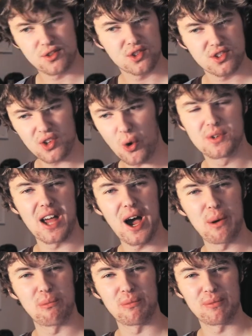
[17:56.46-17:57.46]
So
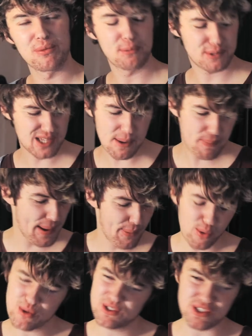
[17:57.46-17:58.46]
dumb. Some
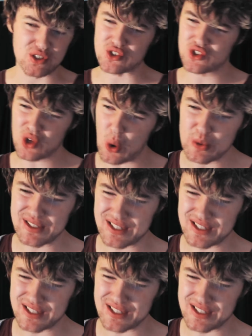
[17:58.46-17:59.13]
people are just so